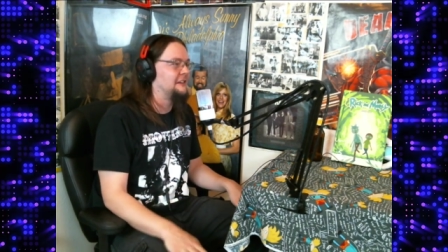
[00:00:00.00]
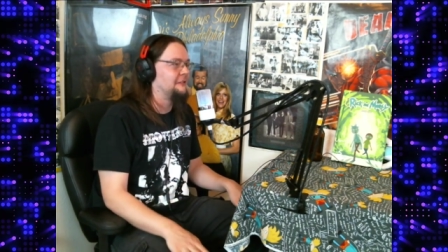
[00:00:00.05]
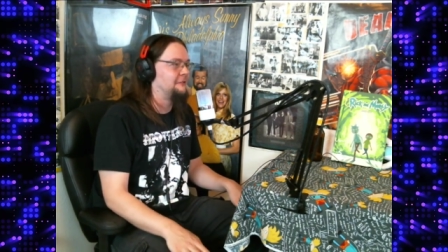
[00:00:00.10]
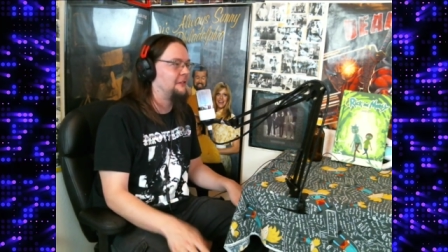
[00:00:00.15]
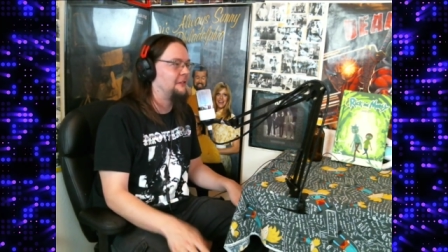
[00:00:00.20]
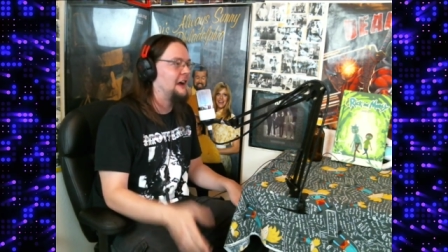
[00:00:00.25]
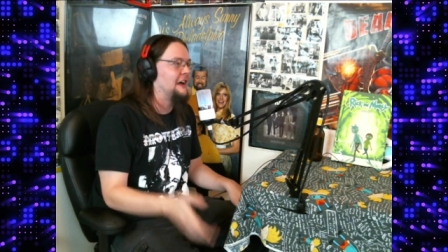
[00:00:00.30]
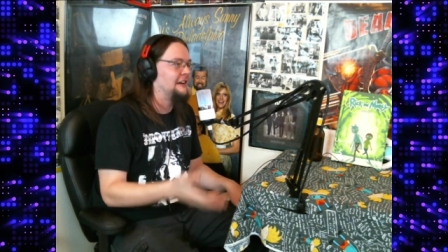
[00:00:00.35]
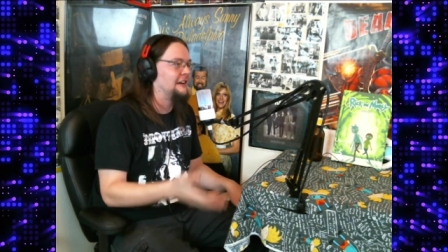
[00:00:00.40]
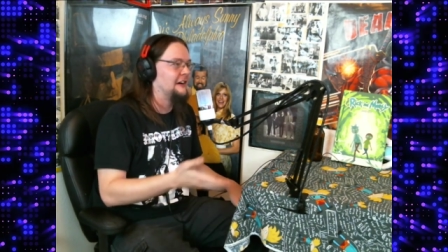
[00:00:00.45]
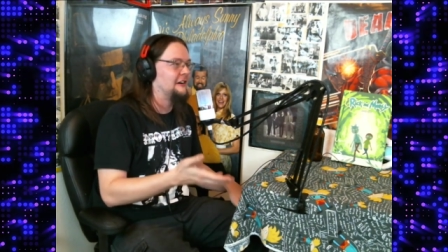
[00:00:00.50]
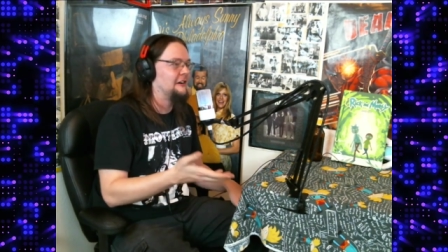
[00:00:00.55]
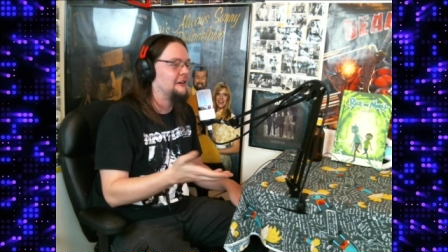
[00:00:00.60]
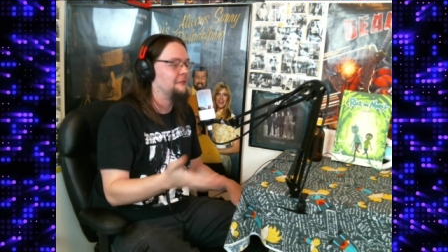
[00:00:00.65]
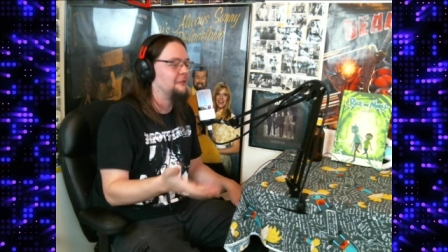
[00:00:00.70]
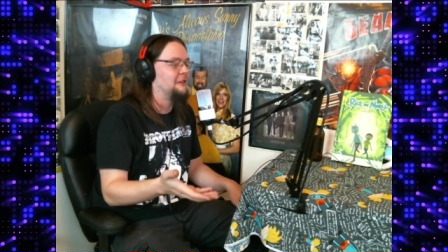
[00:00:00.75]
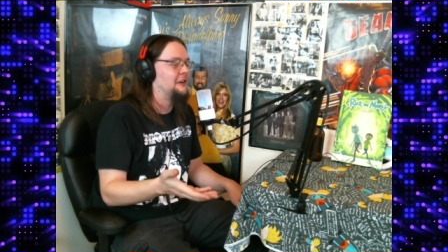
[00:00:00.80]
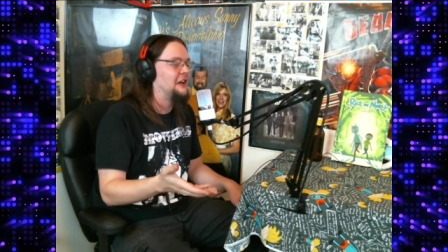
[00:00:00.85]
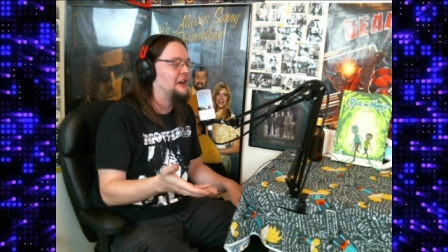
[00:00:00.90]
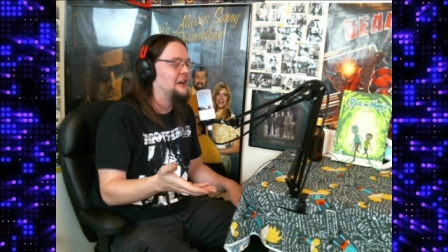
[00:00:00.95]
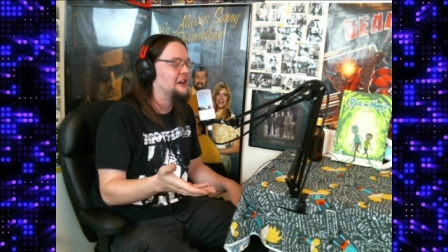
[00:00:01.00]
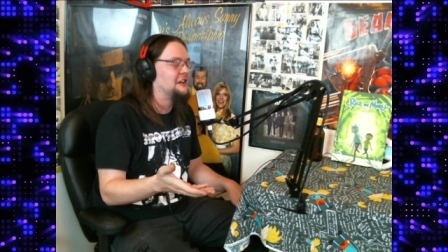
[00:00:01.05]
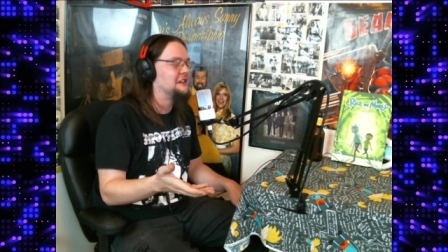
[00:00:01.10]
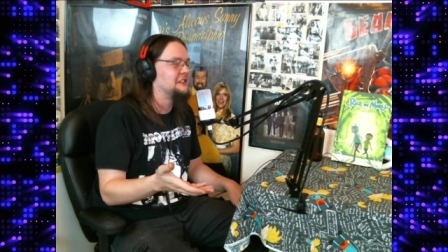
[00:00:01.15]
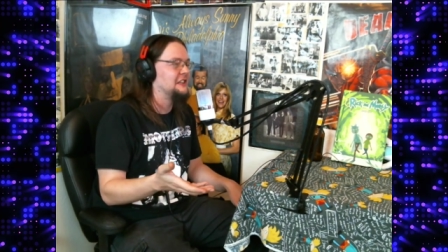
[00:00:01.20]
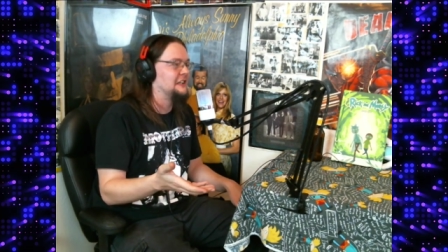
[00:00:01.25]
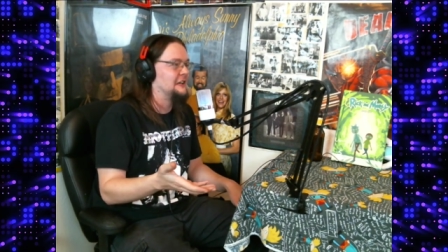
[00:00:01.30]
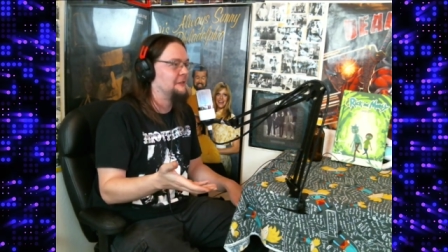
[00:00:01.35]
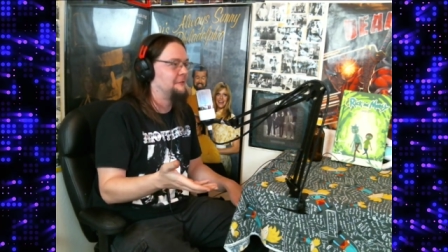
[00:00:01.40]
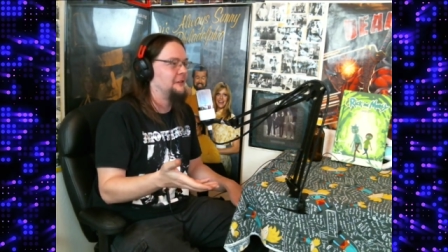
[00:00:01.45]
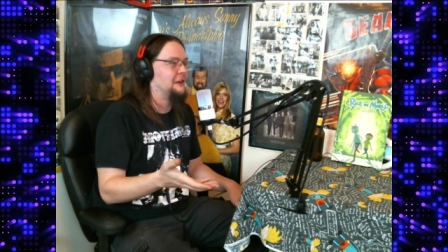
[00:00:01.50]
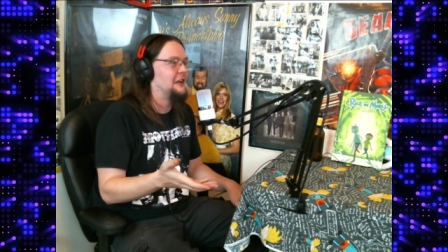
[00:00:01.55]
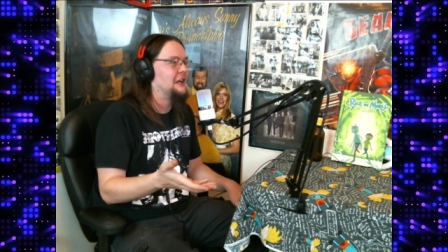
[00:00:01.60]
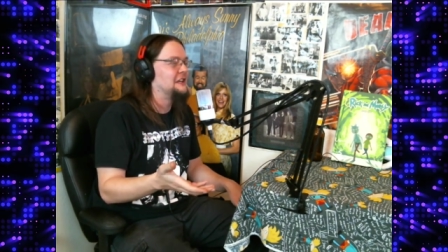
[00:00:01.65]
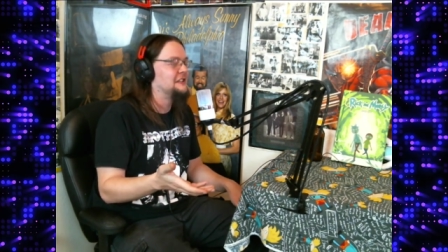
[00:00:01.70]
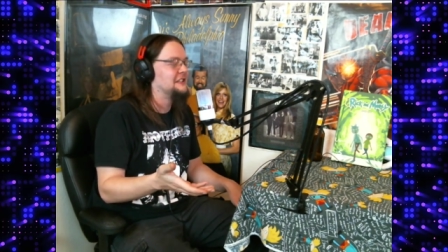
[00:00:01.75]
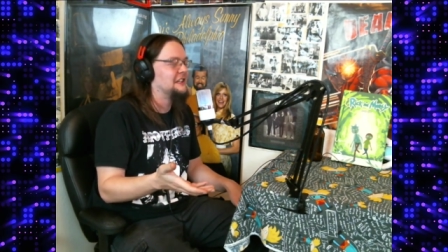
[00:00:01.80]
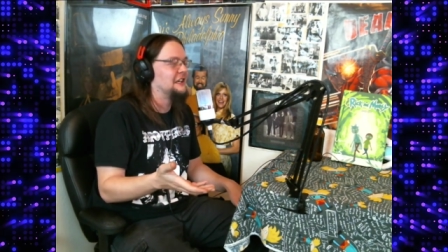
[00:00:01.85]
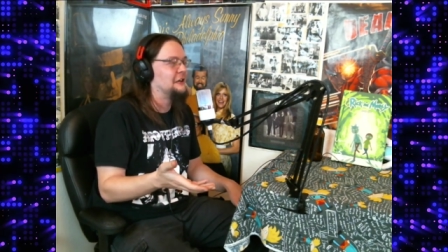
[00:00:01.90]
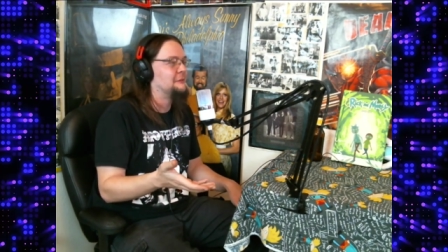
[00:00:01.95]
find out if it is, and if it
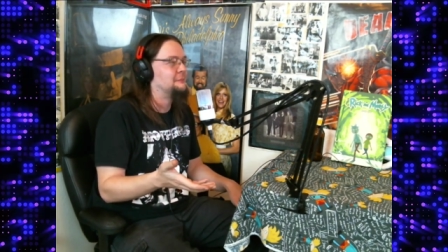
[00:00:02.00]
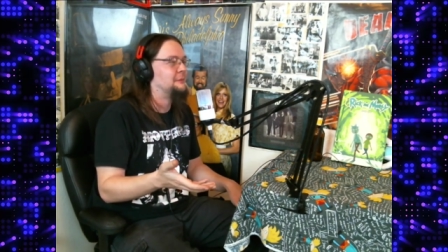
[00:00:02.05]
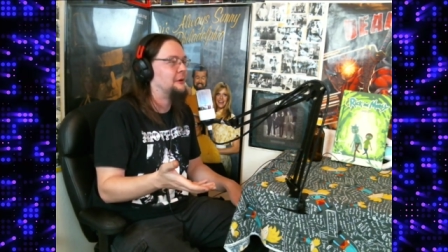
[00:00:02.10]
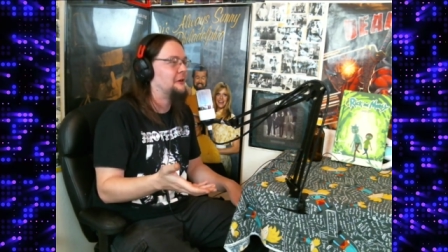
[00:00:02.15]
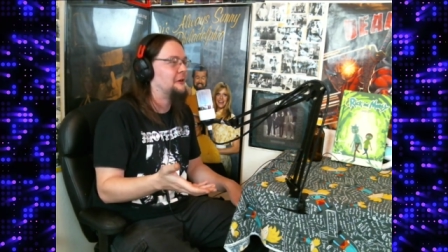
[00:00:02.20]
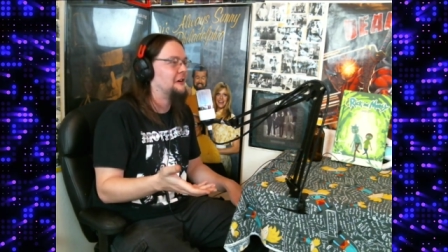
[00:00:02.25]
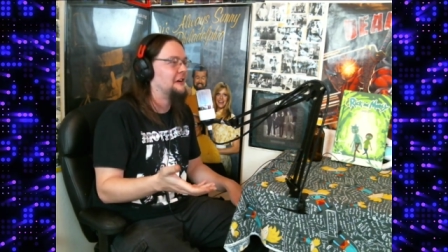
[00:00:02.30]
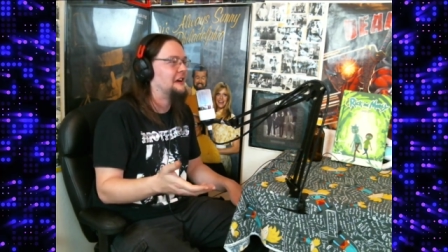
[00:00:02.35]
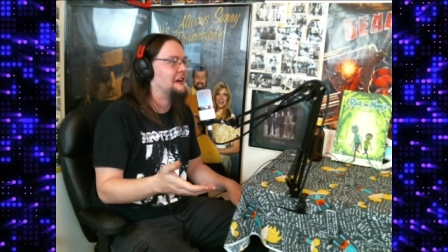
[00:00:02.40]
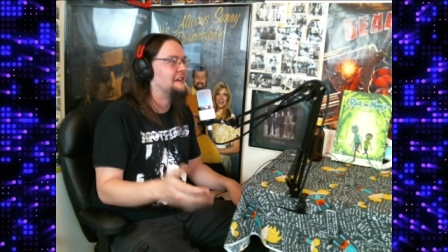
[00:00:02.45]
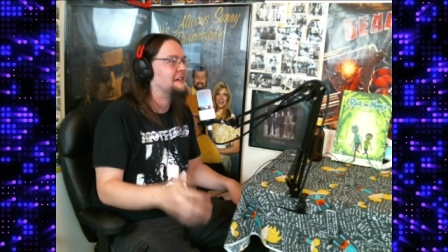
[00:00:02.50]
is, they abort it.